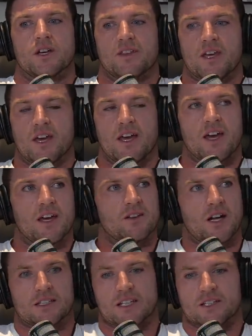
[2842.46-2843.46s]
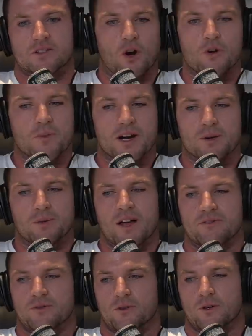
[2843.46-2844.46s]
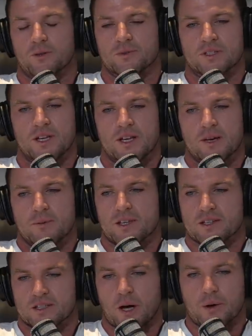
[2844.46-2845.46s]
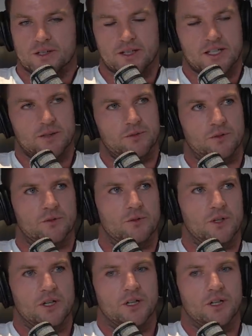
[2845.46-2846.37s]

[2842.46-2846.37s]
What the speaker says: Like, there's so many platforms, they're so accessible.